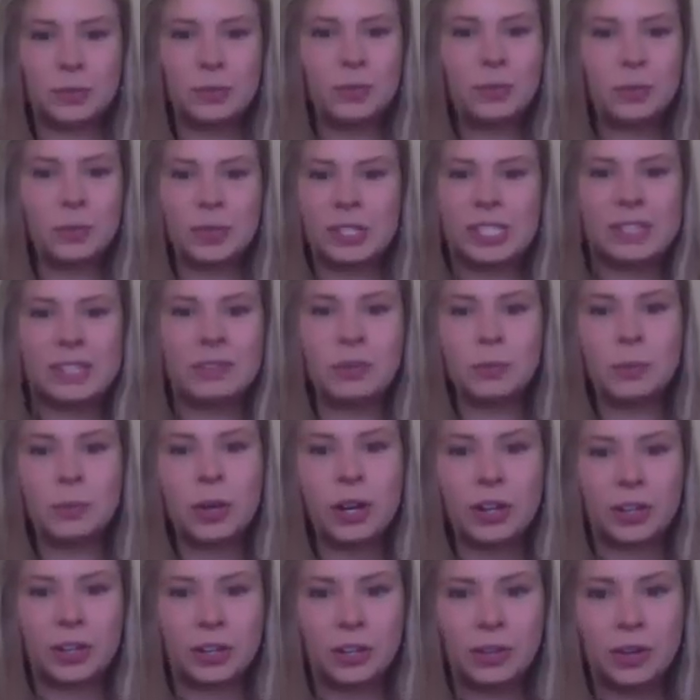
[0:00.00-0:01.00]
which was even
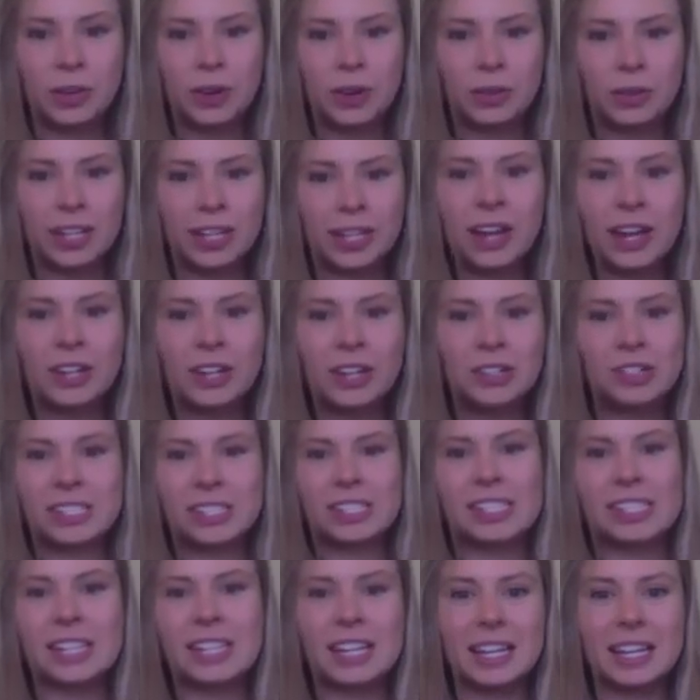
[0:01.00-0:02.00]
weird, like, not
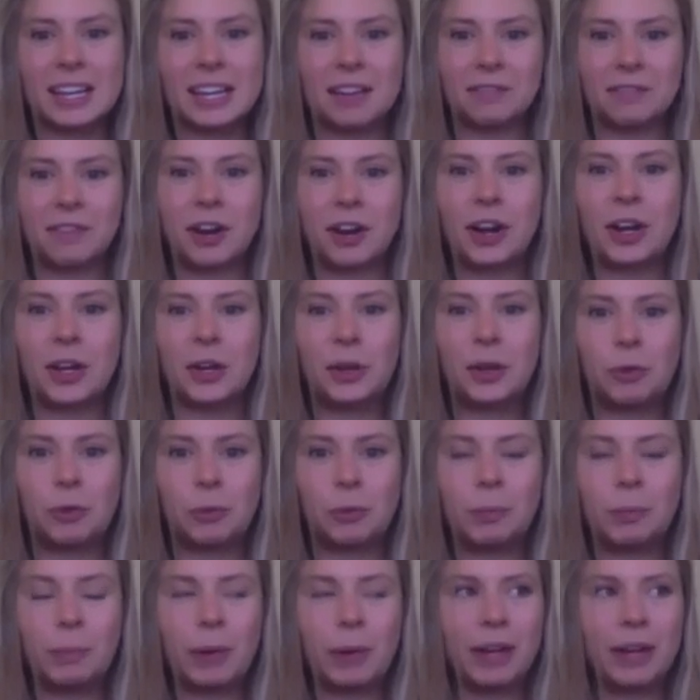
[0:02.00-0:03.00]
just singing in front of you,
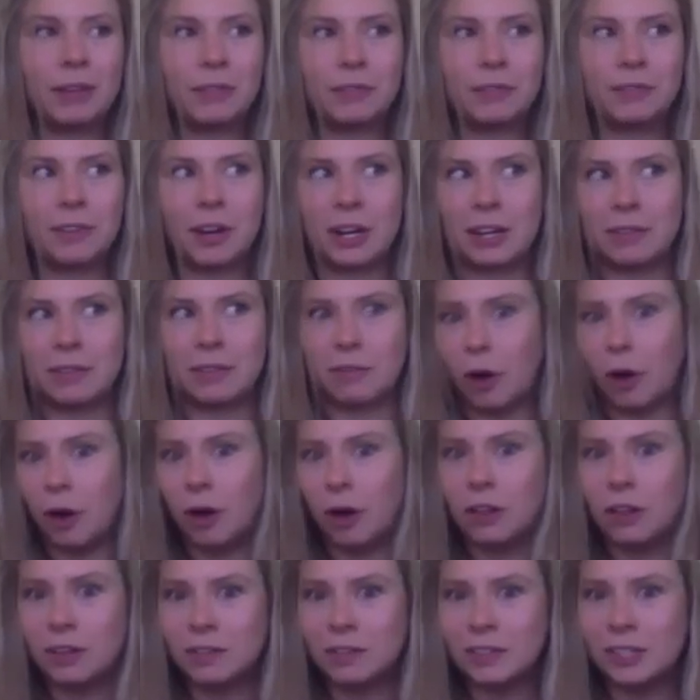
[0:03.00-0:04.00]
but in front of
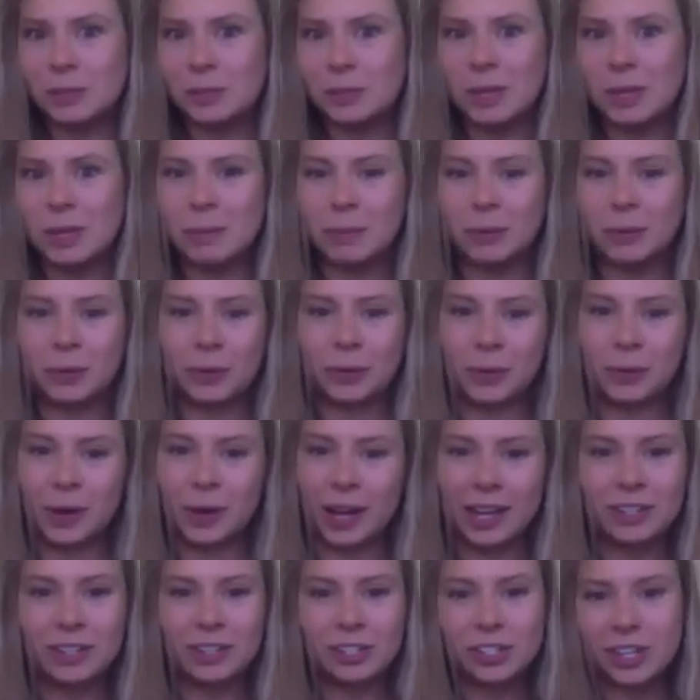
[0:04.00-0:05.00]
all of these people who I
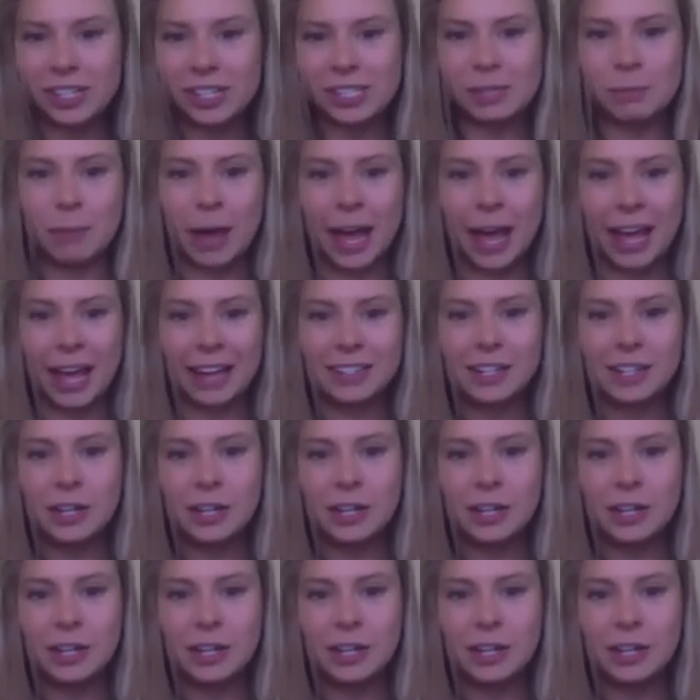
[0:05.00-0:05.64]
had just met.